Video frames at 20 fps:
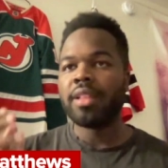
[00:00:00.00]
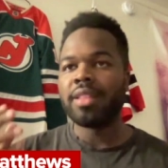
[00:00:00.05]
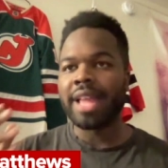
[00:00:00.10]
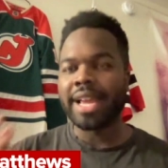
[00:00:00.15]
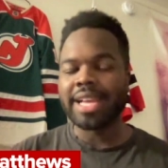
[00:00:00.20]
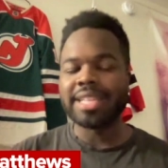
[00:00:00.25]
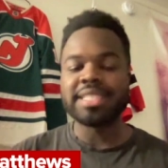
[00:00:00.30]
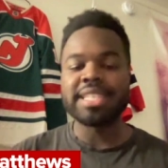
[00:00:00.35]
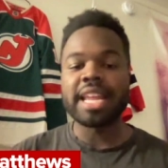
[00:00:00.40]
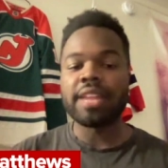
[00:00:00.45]

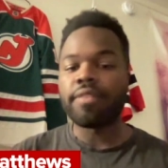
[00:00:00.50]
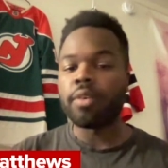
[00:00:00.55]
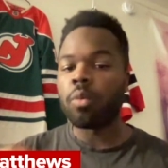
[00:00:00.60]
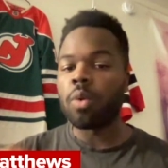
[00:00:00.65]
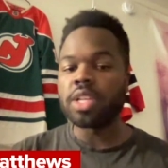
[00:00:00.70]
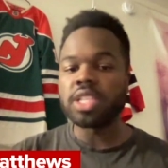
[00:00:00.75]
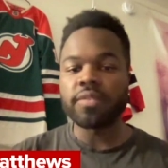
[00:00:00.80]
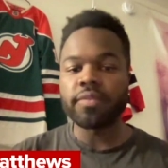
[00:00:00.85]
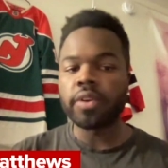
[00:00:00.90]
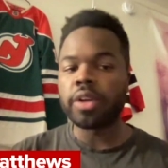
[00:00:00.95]
like I said, if it
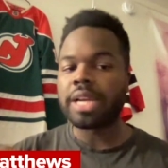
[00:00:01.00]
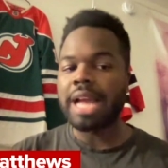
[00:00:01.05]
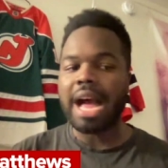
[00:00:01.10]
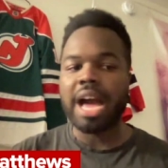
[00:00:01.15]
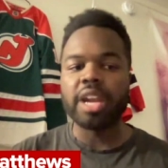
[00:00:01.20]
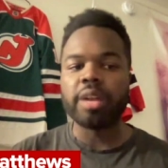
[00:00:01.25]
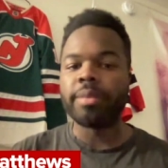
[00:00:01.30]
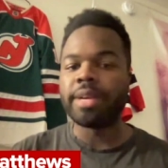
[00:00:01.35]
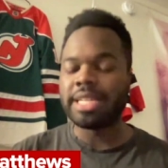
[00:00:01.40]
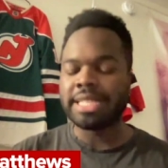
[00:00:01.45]
wasn't for
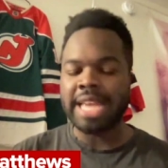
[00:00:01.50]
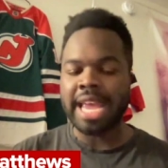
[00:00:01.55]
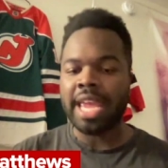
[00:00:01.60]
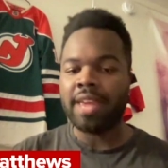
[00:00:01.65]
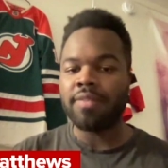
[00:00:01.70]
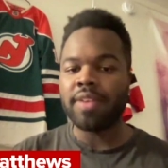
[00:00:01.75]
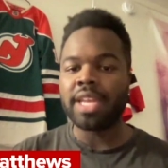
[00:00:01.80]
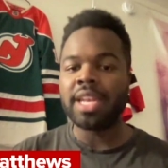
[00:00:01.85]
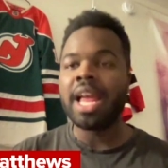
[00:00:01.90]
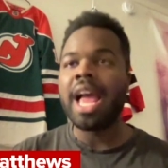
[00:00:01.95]
Connor
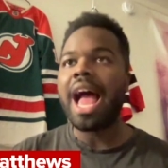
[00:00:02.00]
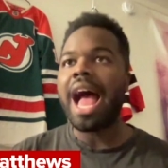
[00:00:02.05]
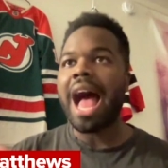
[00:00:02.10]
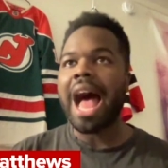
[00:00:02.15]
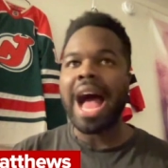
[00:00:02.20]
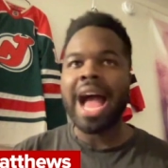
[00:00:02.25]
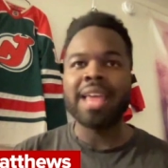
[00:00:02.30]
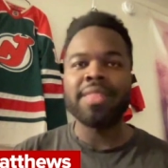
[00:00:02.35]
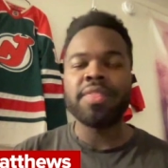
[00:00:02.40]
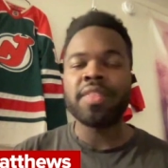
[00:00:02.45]
McDavid,
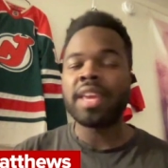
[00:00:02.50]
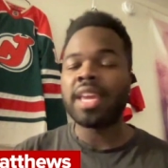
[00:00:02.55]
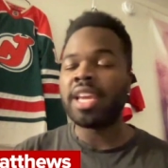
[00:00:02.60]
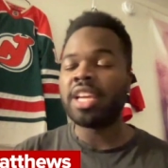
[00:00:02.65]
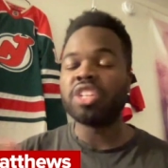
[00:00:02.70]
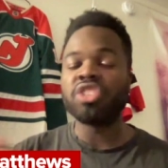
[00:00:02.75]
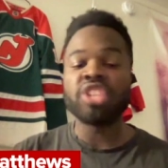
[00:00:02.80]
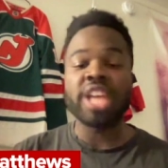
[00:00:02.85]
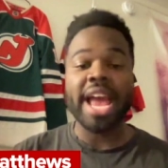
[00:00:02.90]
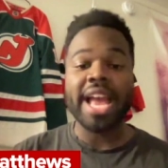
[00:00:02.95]
I
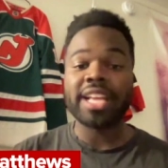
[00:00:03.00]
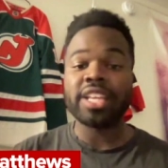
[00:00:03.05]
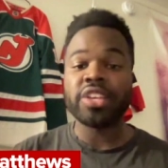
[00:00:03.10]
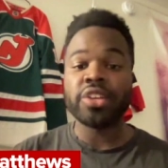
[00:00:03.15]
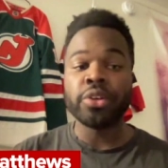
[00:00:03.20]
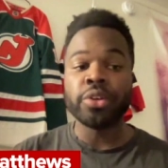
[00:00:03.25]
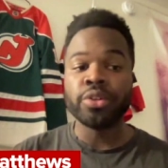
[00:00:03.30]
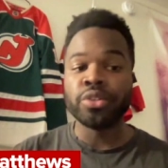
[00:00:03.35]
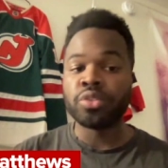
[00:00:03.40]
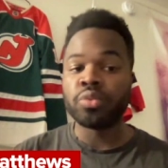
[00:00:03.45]
think Jack
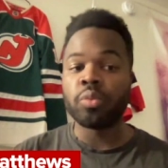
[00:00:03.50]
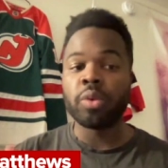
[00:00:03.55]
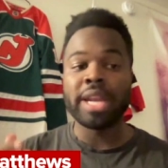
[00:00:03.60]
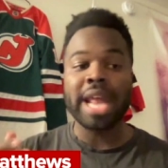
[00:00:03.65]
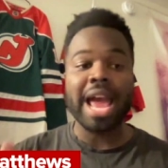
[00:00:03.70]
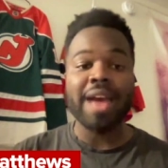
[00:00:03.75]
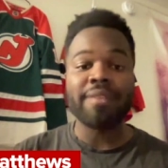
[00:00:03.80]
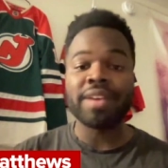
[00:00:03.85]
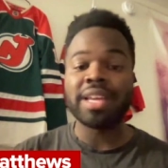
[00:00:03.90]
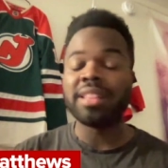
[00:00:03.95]
Hughes would
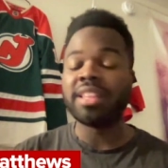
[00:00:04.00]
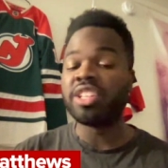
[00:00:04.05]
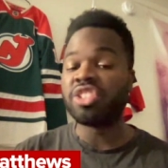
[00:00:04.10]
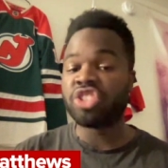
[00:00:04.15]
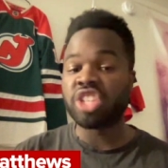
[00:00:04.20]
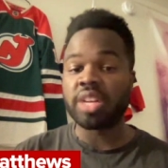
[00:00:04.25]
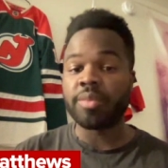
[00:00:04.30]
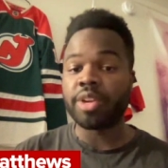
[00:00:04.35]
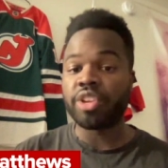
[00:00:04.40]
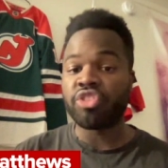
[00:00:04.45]
have a
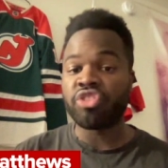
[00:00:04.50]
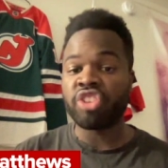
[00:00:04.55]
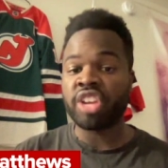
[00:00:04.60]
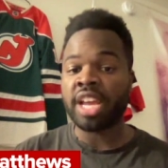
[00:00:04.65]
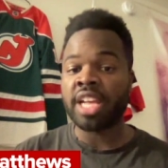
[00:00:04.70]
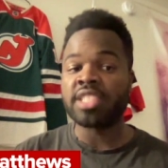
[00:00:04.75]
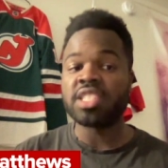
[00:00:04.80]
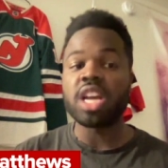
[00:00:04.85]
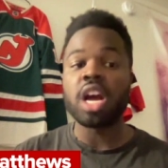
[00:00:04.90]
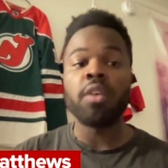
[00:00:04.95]
legitimate
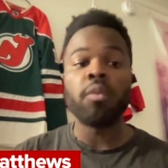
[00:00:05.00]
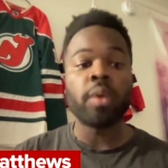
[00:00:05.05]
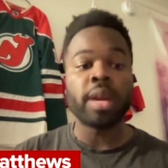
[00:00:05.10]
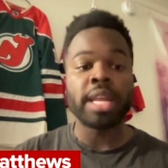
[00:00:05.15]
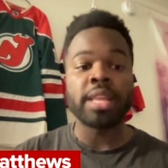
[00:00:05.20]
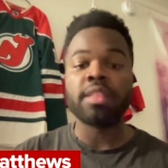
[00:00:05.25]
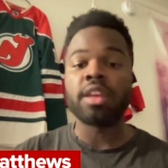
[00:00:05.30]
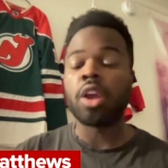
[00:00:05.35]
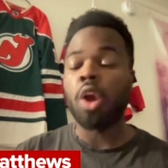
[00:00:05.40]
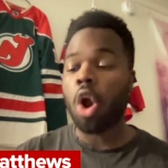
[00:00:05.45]
chance of
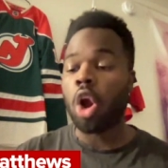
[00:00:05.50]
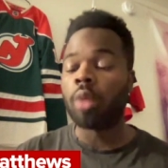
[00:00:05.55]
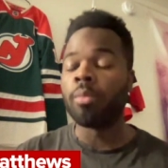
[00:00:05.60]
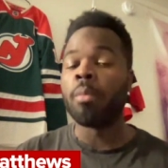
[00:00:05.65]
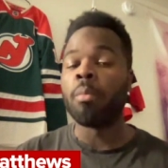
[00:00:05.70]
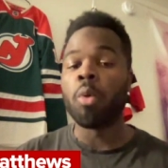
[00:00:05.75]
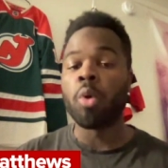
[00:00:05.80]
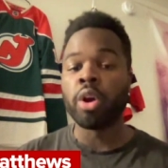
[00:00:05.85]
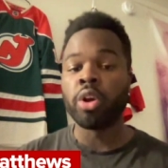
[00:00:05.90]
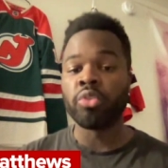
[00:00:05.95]
winning the Hart
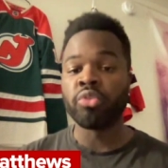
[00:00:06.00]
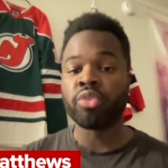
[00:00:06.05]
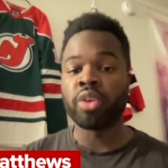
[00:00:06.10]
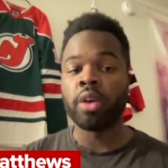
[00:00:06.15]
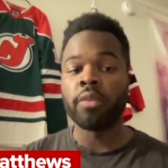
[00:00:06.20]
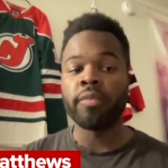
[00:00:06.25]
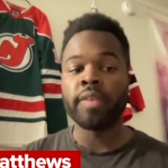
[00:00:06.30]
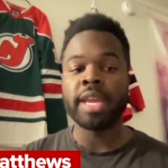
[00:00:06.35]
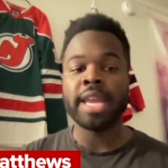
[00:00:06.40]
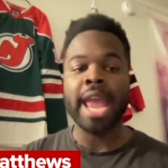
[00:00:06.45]
Memorial
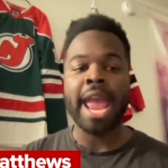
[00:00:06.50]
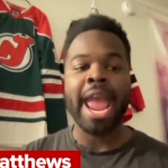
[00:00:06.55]
Trophy.